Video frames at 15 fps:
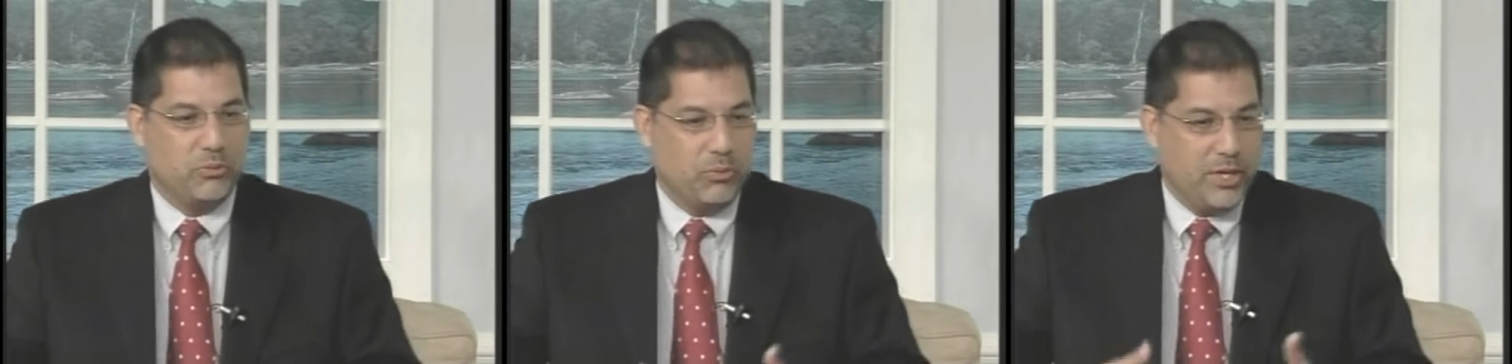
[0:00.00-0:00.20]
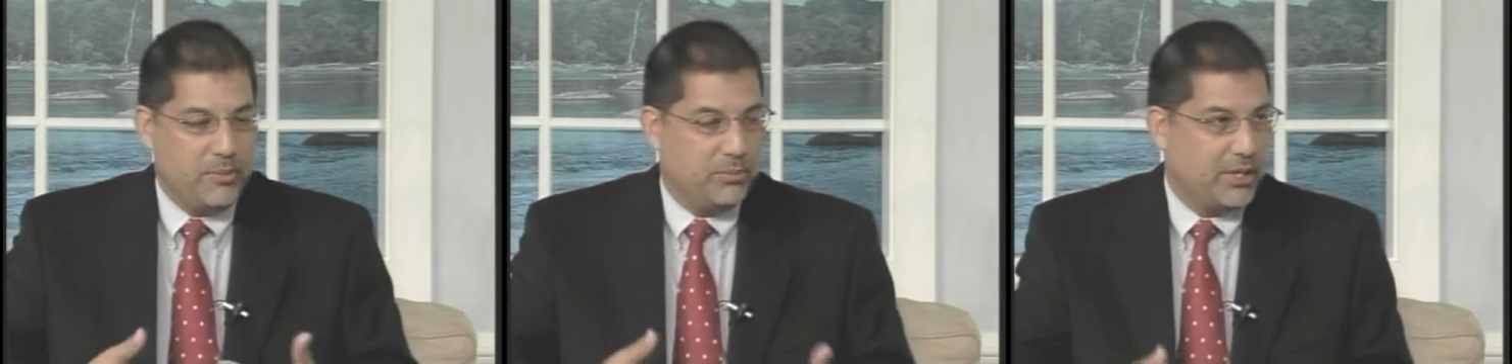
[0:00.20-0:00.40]

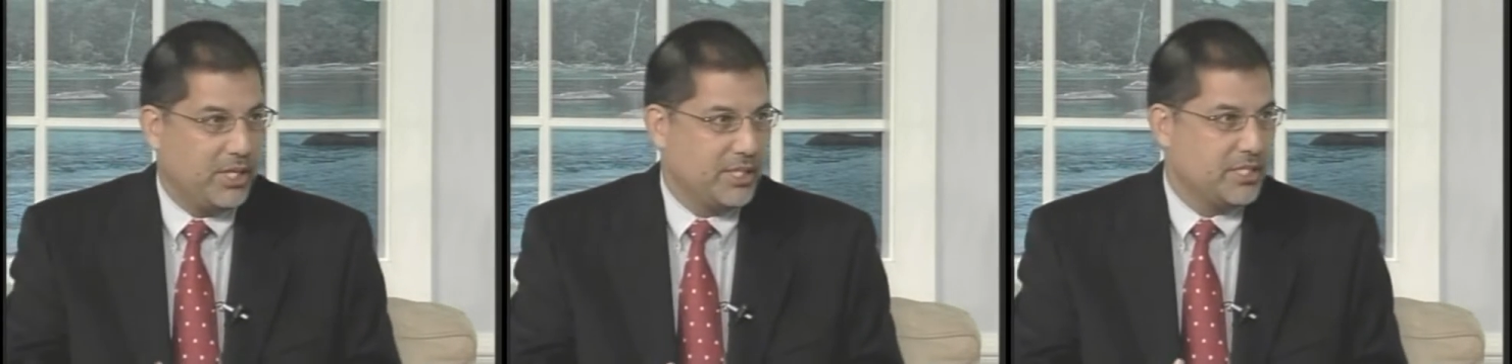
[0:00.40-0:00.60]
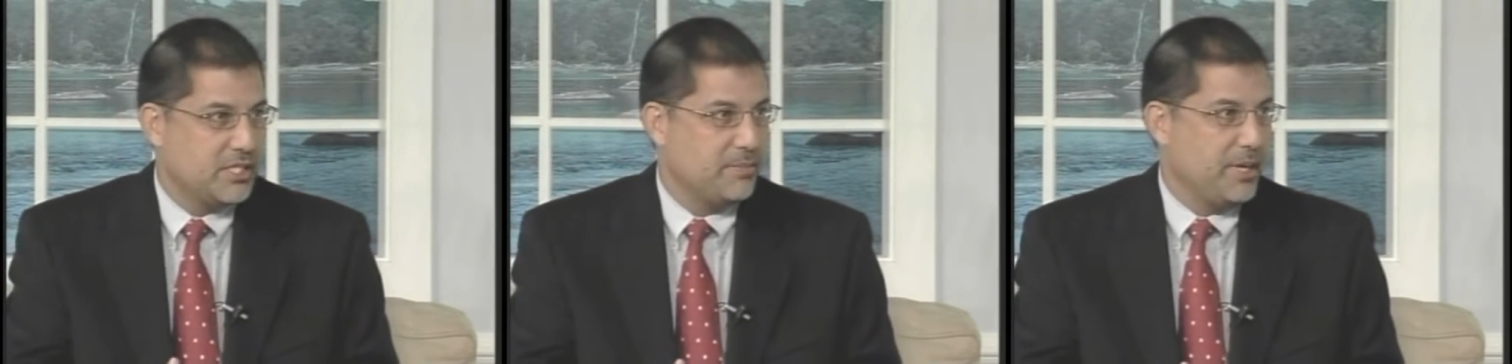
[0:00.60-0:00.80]
we
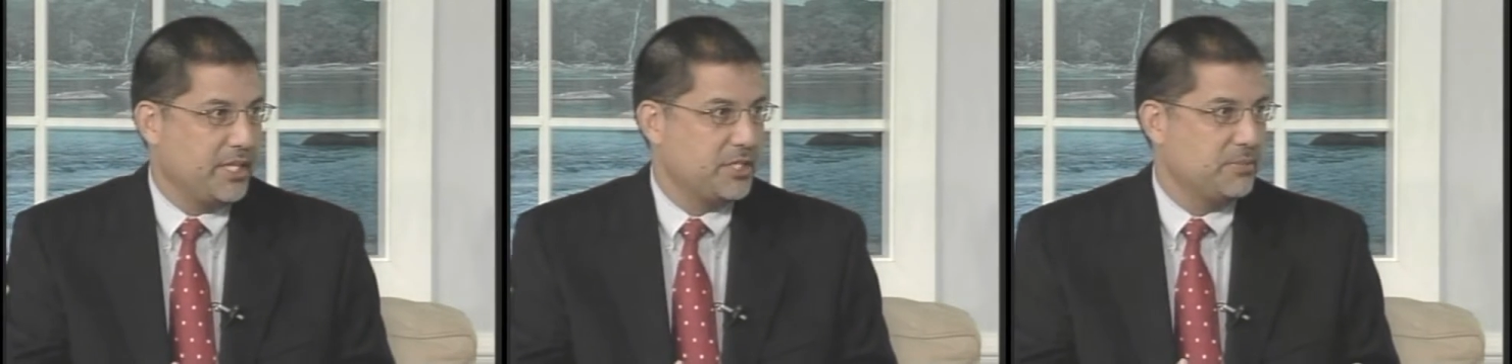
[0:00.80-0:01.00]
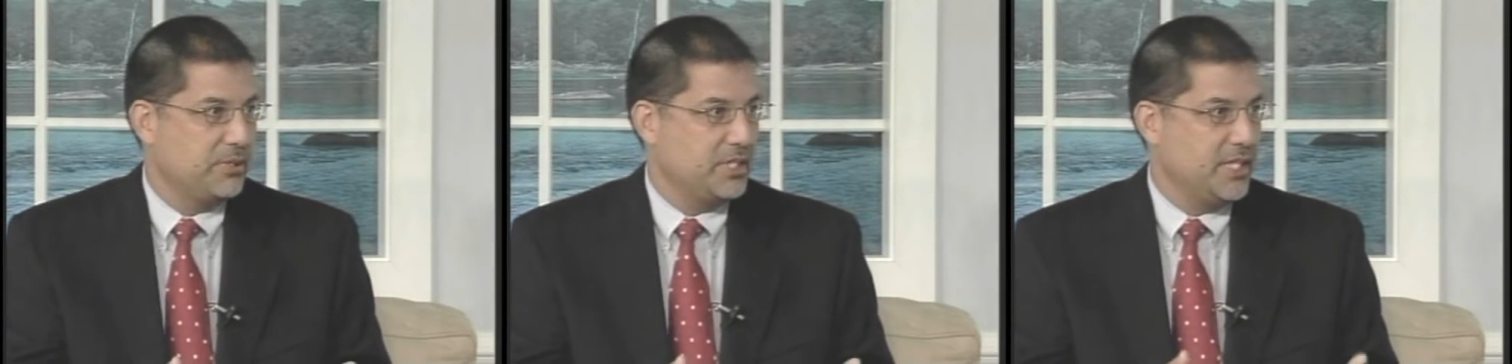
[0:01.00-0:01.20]
bring some
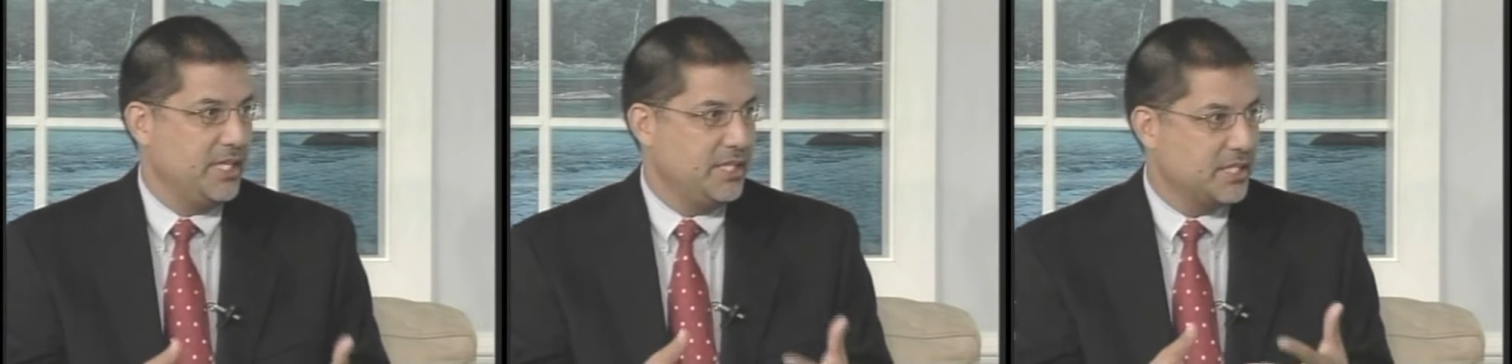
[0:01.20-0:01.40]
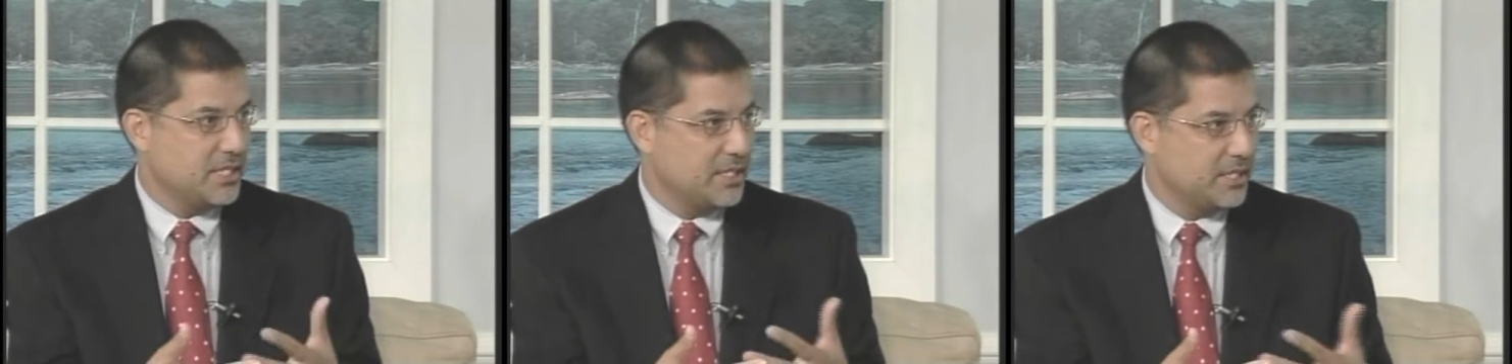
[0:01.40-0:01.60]

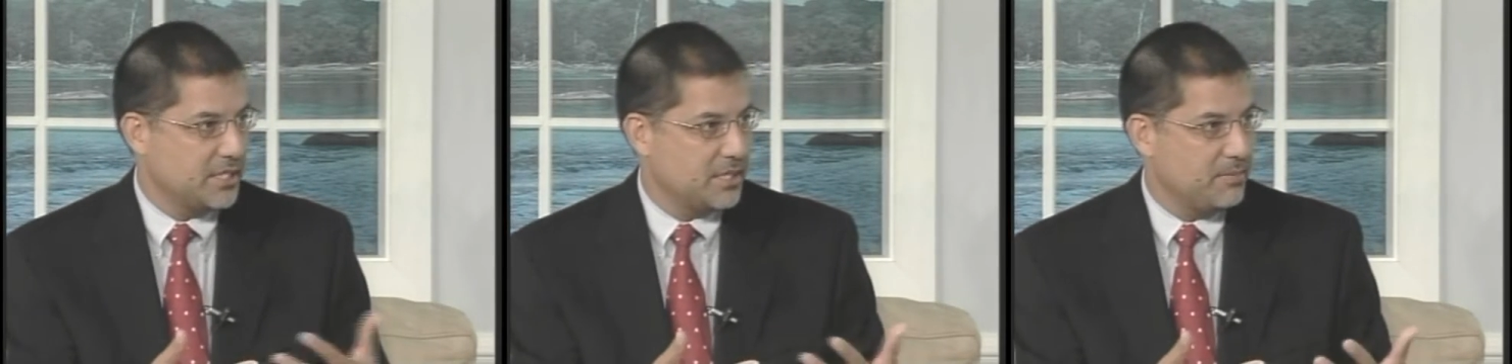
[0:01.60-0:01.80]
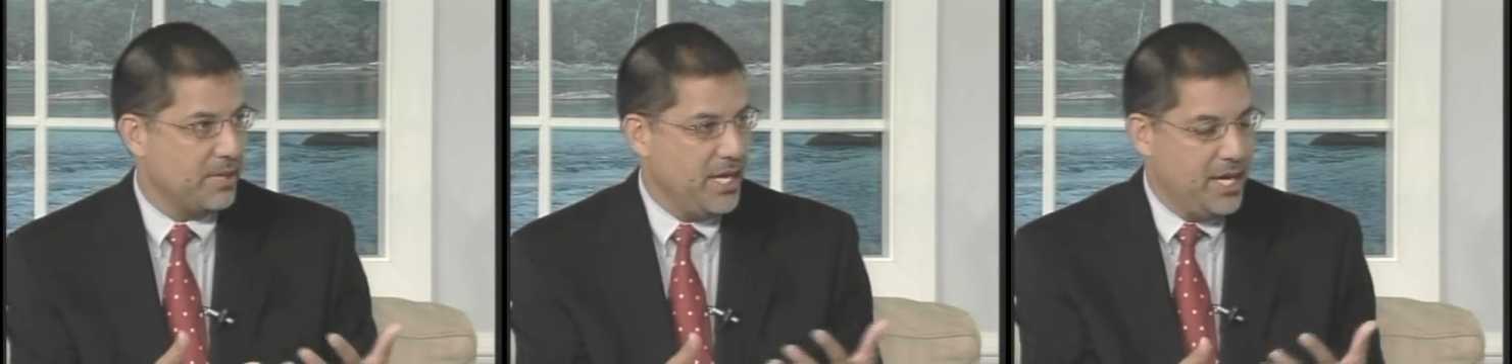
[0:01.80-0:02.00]
expertise and
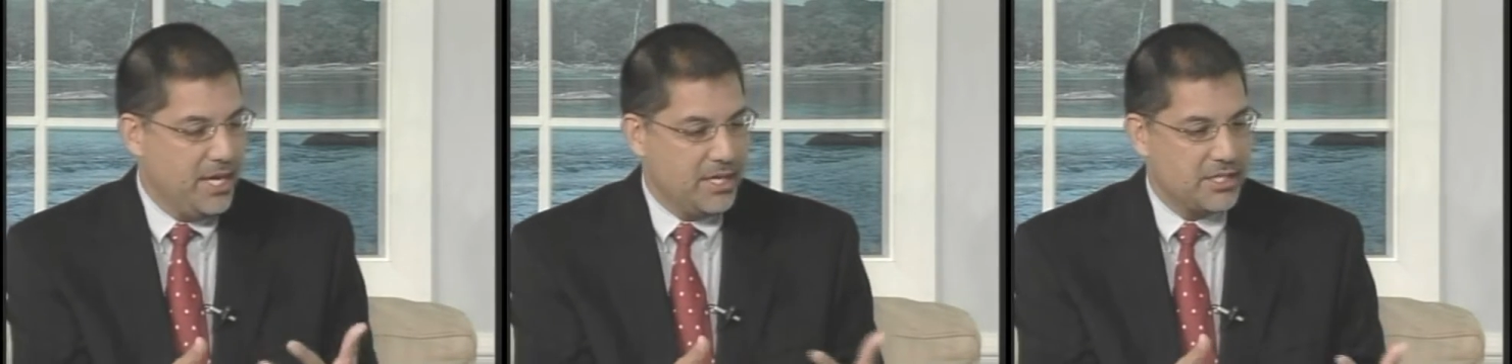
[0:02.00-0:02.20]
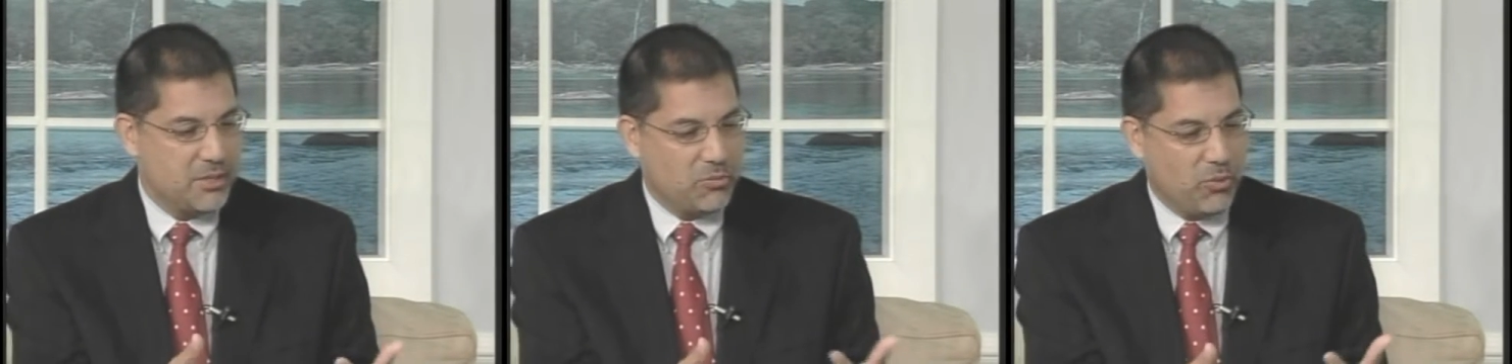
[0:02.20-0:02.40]

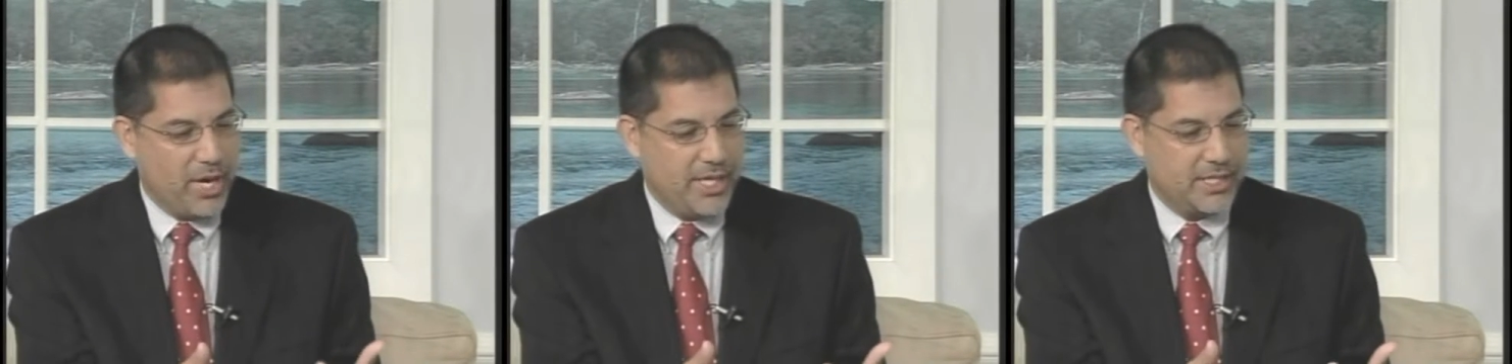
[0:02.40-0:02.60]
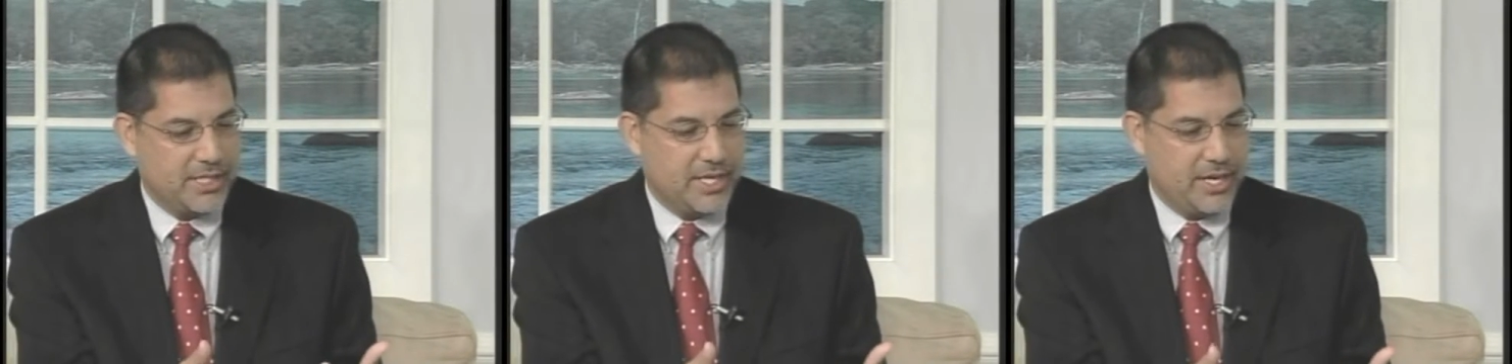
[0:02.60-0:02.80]
some
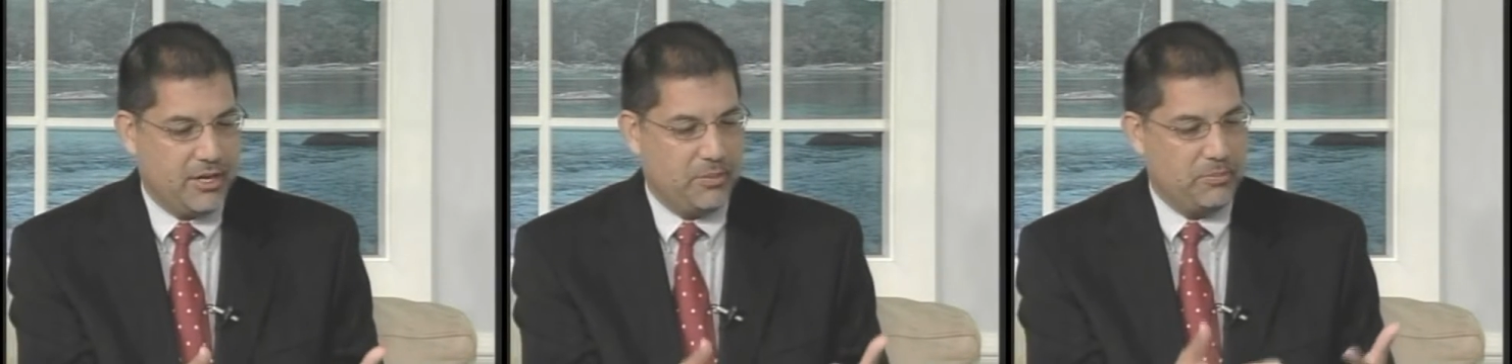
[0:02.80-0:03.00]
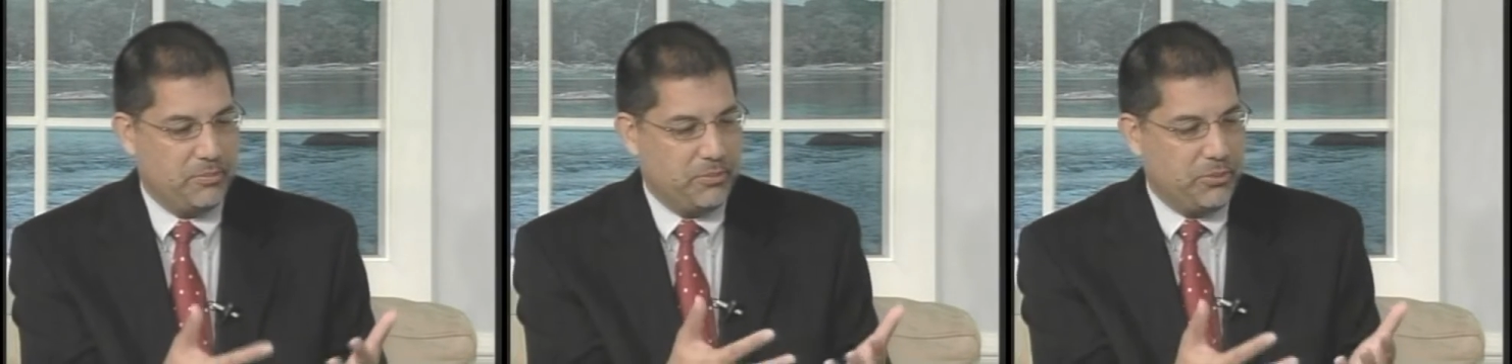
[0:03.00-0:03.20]
ways to
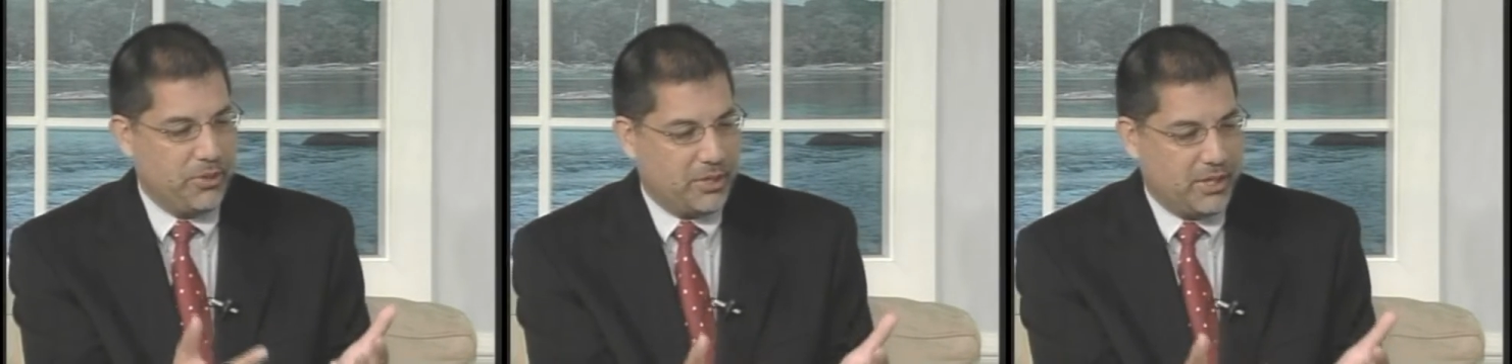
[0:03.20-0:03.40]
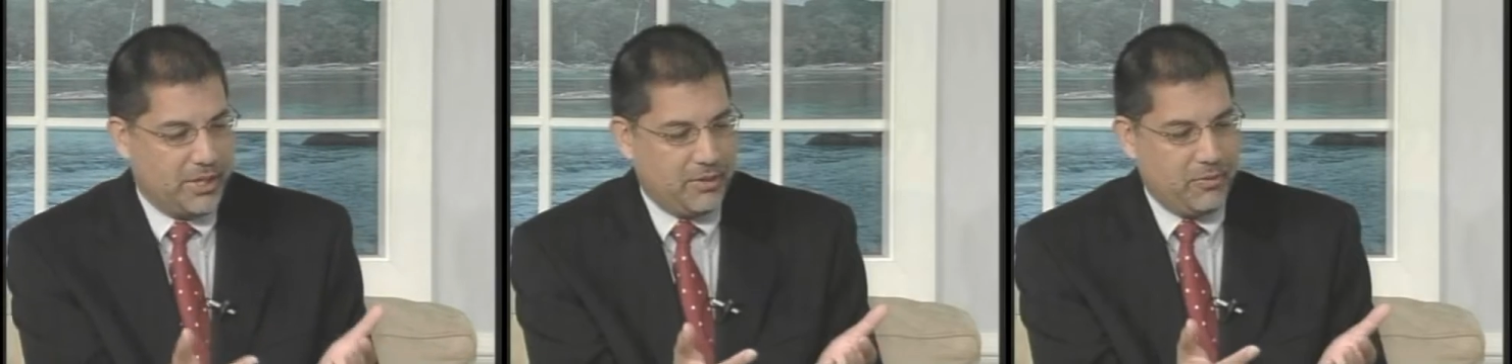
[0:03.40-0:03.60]
help
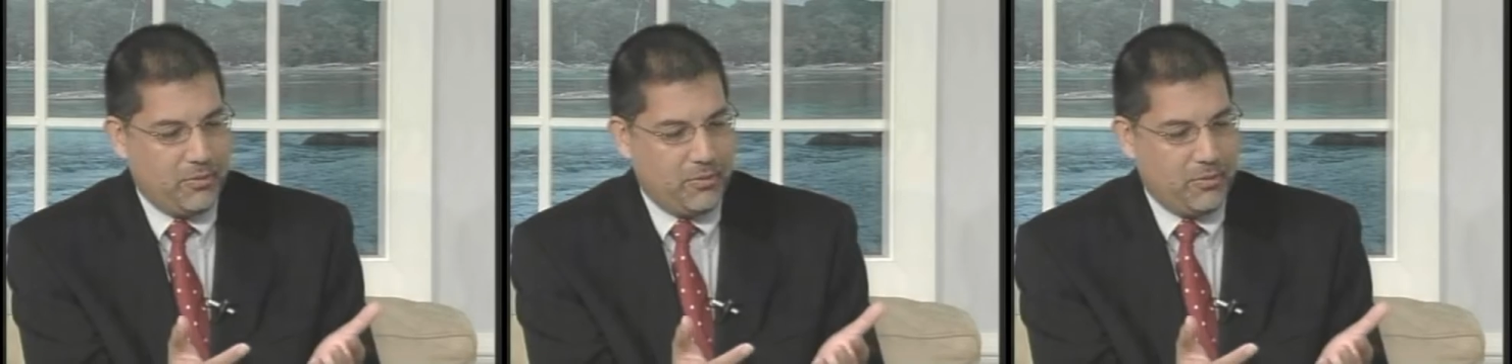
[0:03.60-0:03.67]
put